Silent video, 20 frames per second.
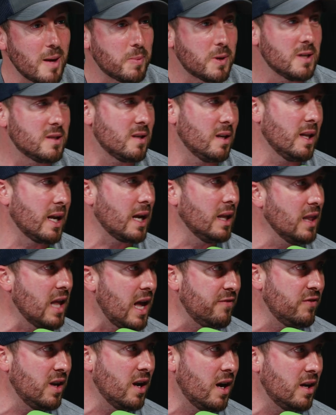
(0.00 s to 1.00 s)
because they're like
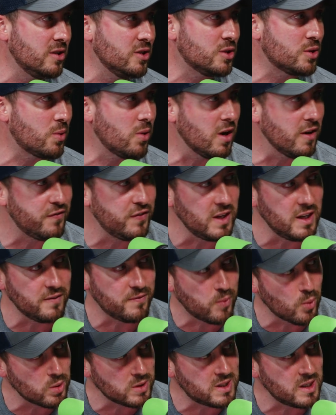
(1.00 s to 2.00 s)
1,100 square feet,
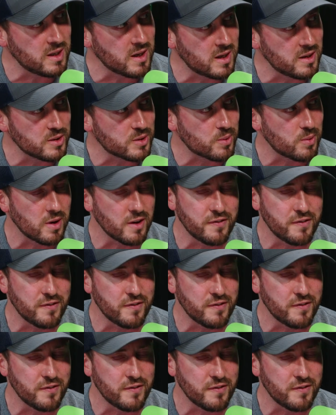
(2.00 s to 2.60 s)
1,400 square feet.